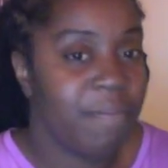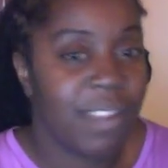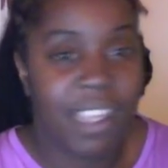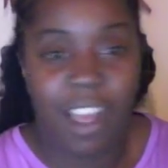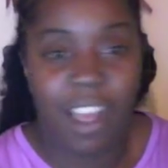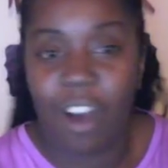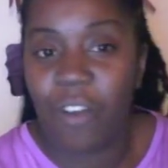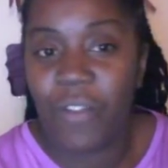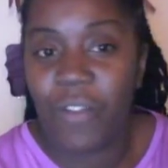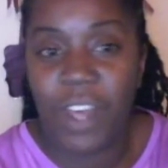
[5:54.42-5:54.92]
get
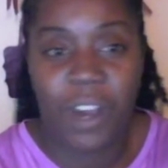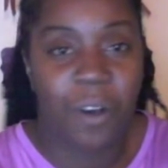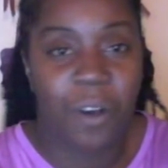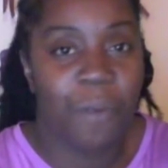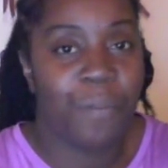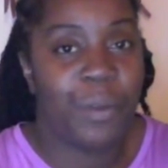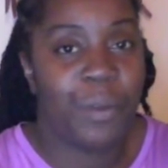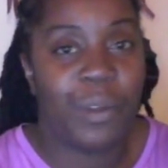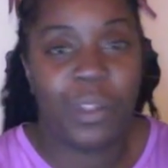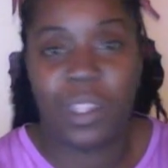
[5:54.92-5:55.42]
on that
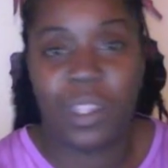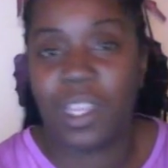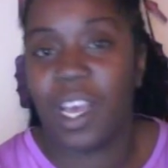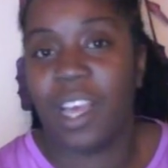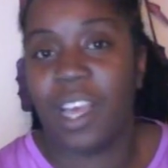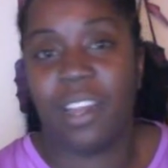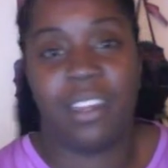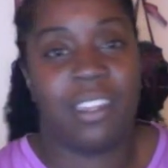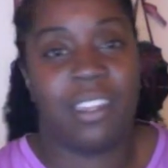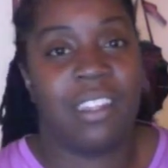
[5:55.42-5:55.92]
computer
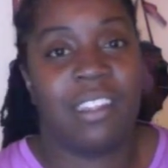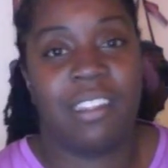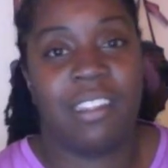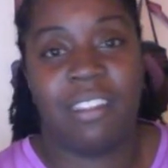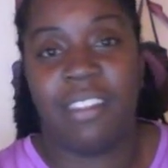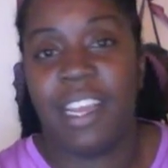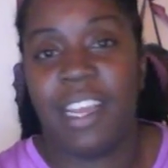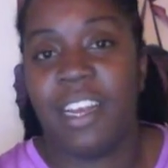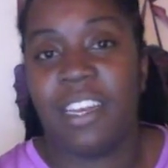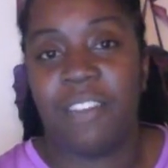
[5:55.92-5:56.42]
and
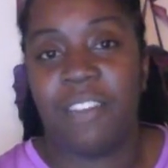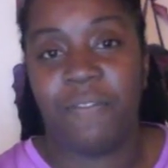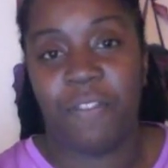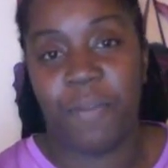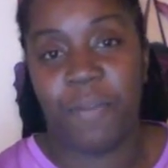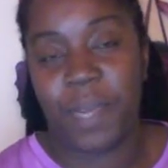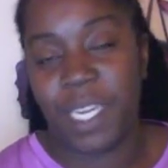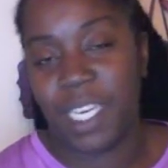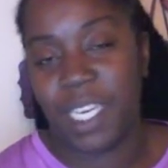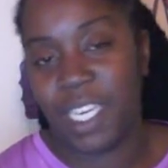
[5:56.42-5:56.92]
send
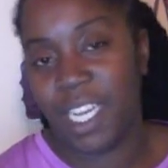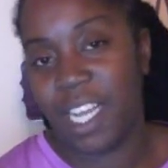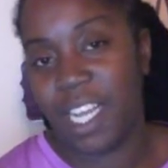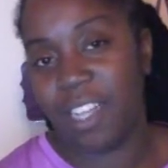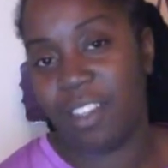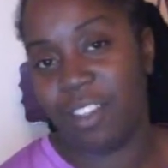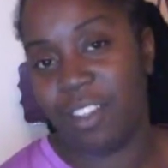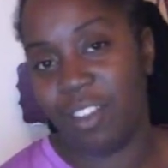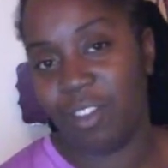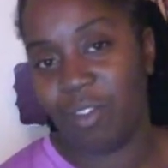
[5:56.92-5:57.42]
information out
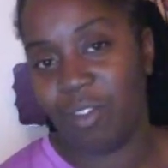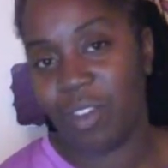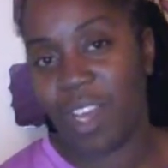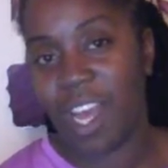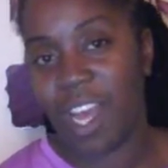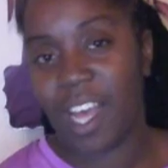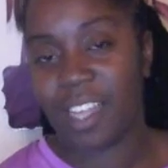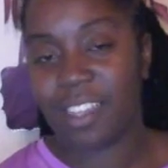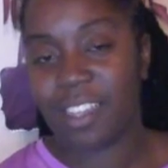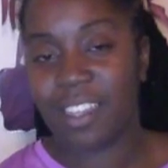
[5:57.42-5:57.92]
to you
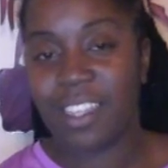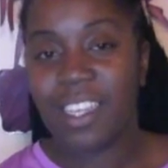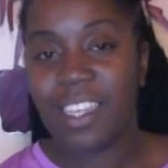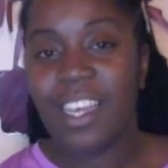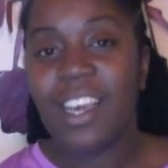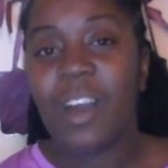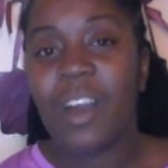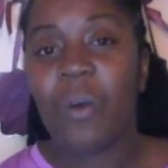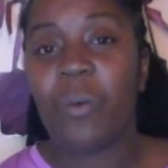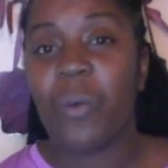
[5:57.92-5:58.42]

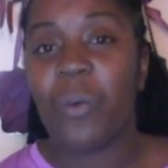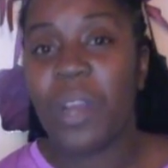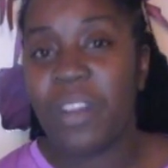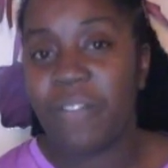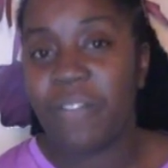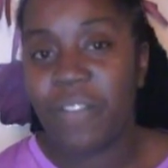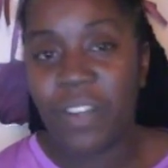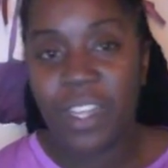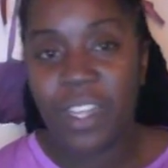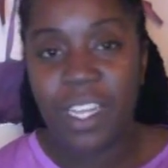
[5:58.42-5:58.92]
guys
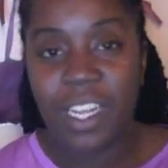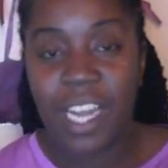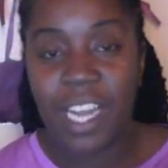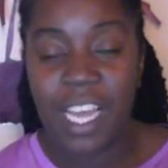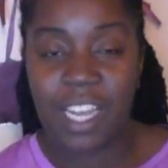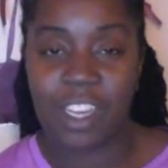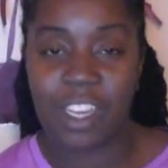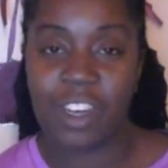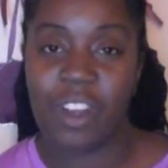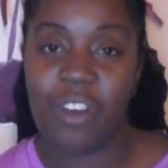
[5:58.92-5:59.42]
with
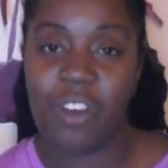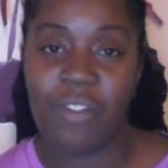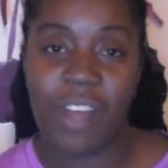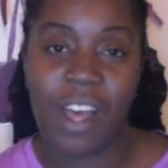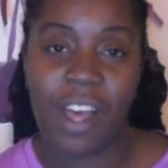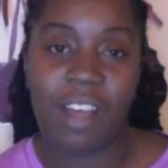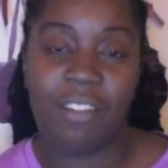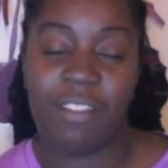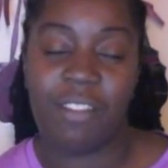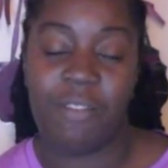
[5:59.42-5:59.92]
letting you know
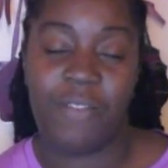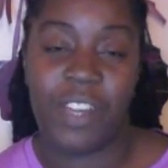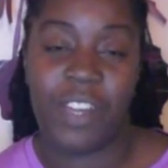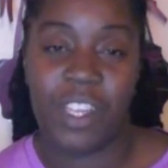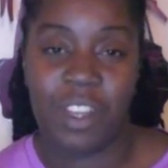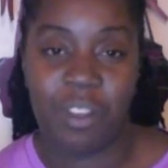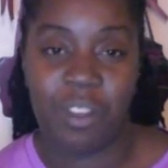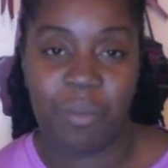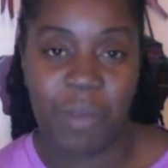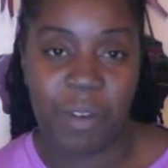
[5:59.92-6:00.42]
that the video
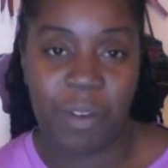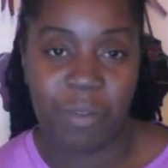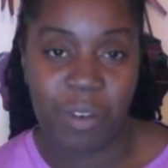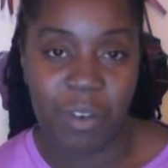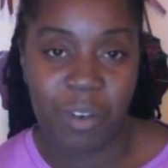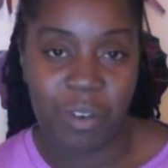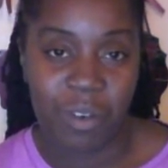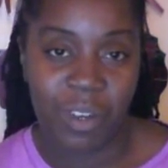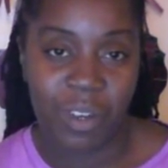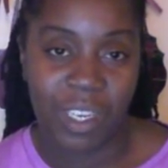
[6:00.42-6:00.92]
is being
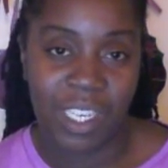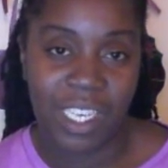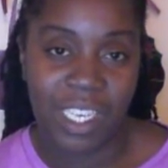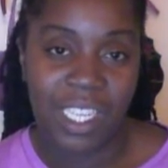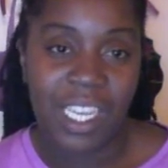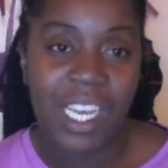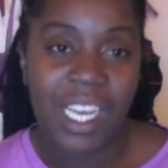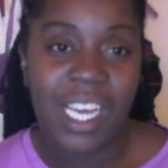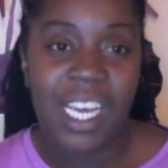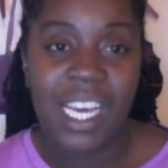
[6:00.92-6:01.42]
recorded
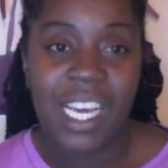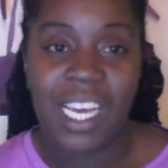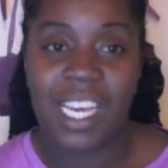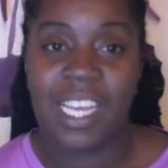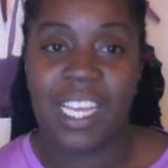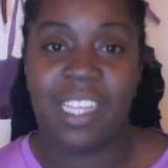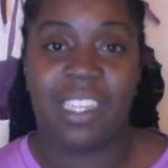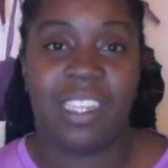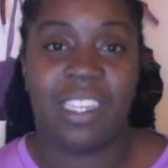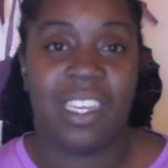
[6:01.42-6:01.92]

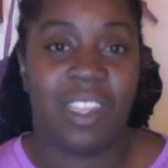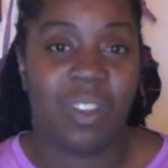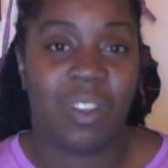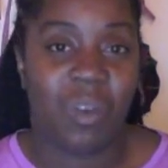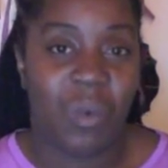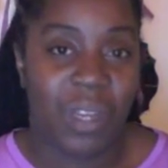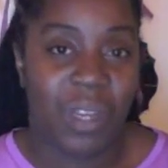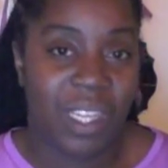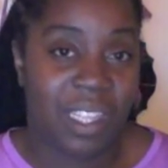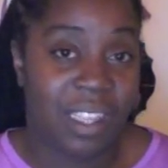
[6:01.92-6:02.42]
it's as
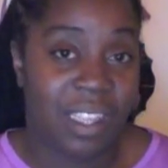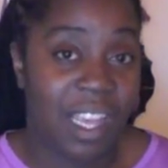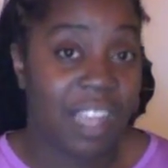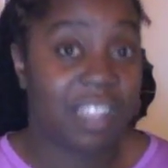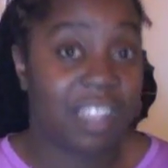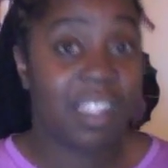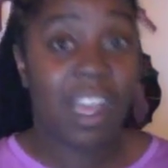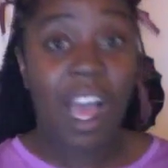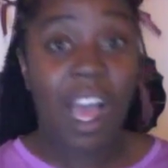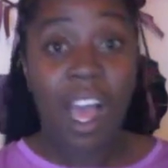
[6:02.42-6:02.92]
quick as that
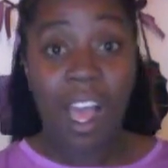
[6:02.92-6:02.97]
so